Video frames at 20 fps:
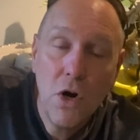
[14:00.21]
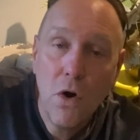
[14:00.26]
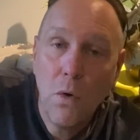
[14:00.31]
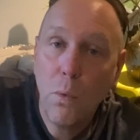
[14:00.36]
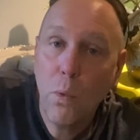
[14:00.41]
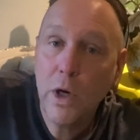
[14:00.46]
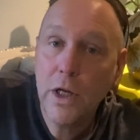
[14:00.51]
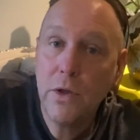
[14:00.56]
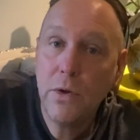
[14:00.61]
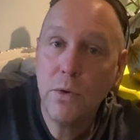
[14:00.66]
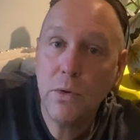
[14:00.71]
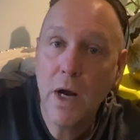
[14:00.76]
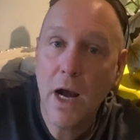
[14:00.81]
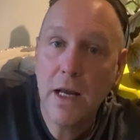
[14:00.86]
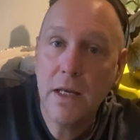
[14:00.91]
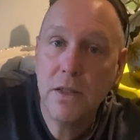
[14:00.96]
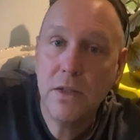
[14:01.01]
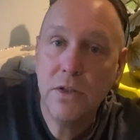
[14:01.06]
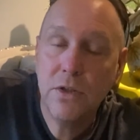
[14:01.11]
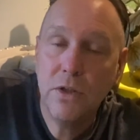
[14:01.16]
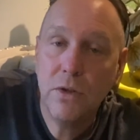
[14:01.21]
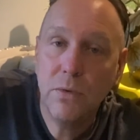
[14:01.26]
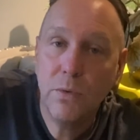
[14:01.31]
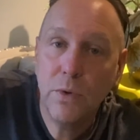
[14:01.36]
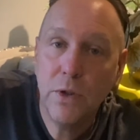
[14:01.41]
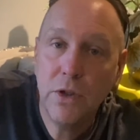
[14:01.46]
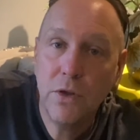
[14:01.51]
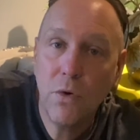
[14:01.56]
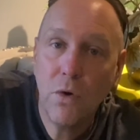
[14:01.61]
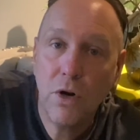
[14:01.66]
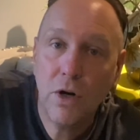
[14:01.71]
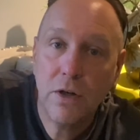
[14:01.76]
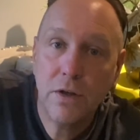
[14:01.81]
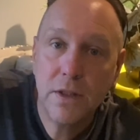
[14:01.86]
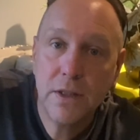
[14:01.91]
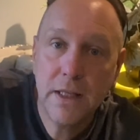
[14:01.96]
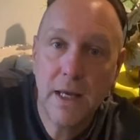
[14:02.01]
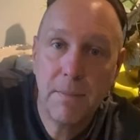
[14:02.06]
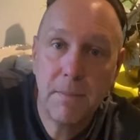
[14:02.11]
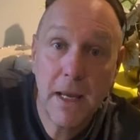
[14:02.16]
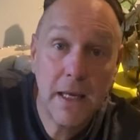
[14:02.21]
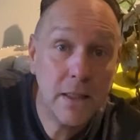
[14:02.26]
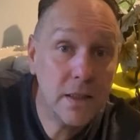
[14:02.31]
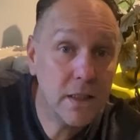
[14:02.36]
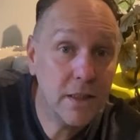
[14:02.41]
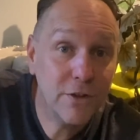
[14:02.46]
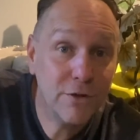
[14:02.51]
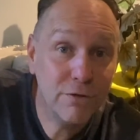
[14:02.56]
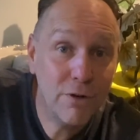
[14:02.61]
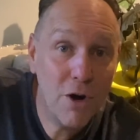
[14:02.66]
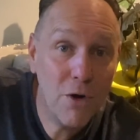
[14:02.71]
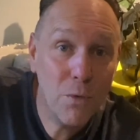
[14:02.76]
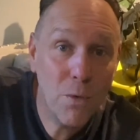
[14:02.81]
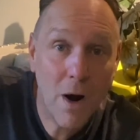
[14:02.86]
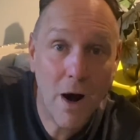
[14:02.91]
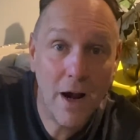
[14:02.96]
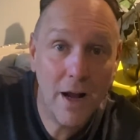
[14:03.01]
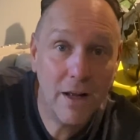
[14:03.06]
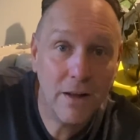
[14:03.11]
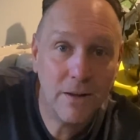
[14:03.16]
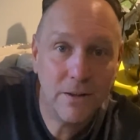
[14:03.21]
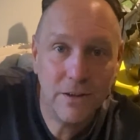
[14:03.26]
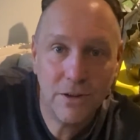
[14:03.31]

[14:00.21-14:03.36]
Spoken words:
What do you guys do with yours that makes it grow wild?